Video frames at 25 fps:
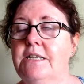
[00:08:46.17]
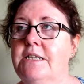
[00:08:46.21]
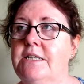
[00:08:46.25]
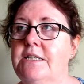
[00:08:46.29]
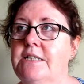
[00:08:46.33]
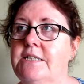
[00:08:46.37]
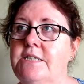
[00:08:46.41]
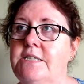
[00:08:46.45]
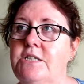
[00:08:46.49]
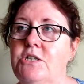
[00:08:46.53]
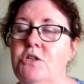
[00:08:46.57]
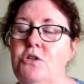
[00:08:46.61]

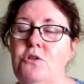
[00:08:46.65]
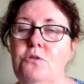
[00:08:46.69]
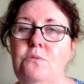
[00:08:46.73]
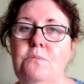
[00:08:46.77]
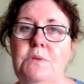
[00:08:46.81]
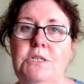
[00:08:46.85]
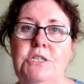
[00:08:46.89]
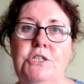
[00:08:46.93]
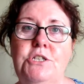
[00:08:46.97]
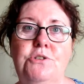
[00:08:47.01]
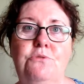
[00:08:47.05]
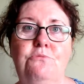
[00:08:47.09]
So
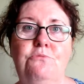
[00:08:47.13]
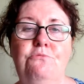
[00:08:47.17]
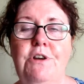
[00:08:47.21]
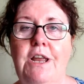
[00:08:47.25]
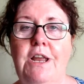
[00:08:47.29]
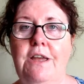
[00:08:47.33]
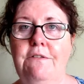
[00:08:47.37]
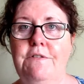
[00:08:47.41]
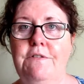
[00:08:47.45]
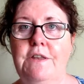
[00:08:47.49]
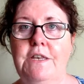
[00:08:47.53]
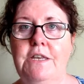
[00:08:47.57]
much
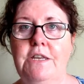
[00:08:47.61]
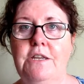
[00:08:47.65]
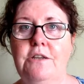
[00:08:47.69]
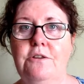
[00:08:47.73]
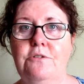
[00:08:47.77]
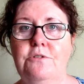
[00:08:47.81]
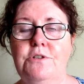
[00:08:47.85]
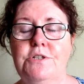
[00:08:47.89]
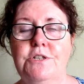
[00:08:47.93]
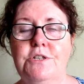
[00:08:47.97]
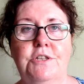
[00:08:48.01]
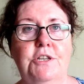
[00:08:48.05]

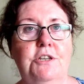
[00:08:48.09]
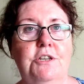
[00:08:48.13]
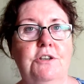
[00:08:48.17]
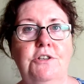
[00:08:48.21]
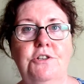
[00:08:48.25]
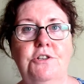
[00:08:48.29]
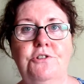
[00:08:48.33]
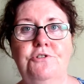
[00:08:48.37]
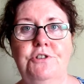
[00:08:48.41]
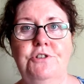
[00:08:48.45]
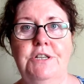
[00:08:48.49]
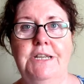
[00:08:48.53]
revenue to the
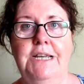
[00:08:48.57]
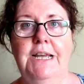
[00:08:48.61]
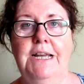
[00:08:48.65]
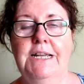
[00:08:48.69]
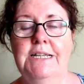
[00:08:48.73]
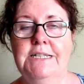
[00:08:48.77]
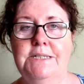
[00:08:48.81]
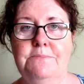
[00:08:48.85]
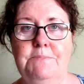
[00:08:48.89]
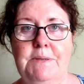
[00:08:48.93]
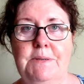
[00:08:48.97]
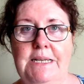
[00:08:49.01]
country
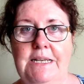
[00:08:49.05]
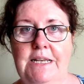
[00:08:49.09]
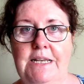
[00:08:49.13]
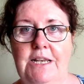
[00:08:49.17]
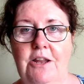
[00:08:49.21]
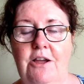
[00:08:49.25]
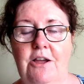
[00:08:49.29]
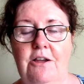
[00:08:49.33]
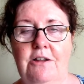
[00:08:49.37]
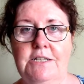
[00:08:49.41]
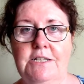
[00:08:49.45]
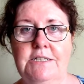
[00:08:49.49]
has been
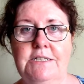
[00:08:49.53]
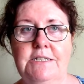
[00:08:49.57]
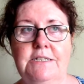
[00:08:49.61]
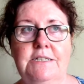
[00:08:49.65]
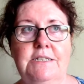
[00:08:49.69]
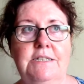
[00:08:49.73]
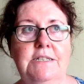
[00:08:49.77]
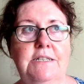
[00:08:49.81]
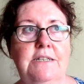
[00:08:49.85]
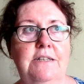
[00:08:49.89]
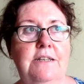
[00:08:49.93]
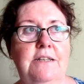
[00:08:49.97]

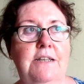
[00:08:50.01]
lost.